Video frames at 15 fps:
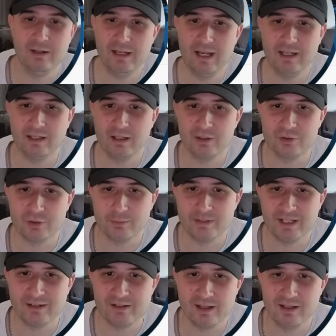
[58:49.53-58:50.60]
It ain't gonna drop
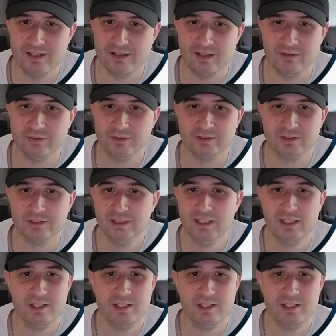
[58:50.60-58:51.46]
down to these levels.